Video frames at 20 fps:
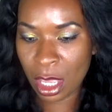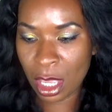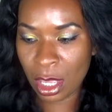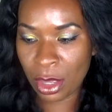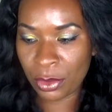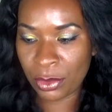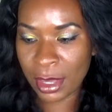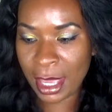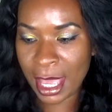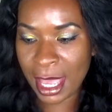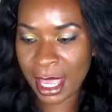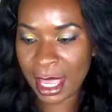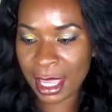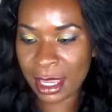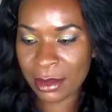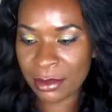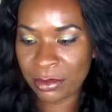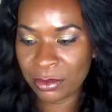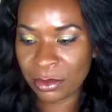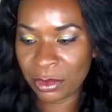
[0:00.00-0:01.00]
Okay,
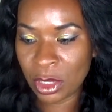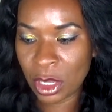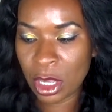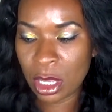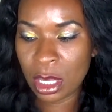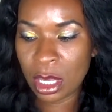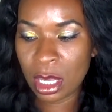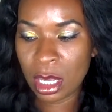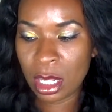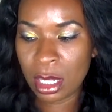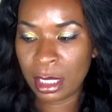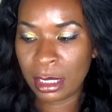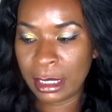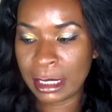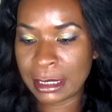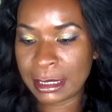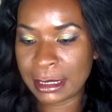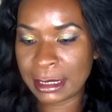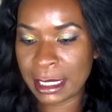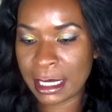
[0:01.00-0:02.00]

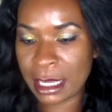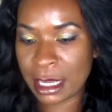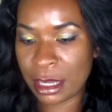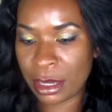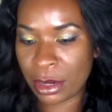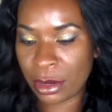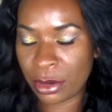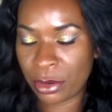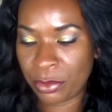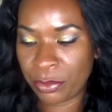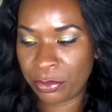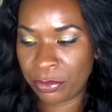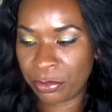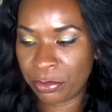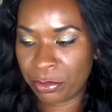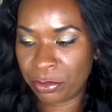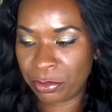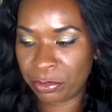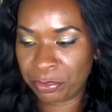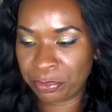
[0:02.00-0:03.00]
let's see here.
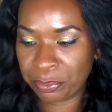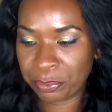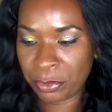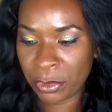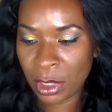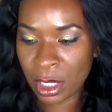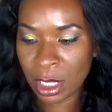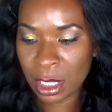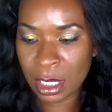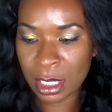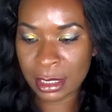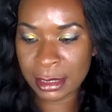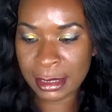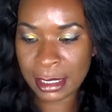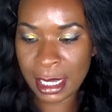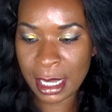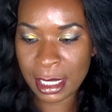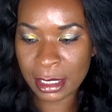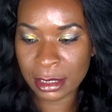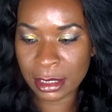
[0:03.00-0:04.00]
It
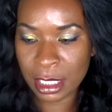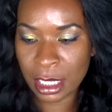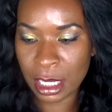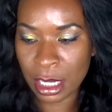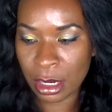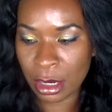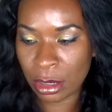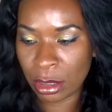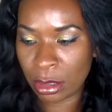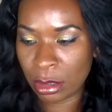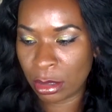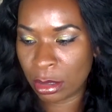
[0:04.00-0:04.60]
says here,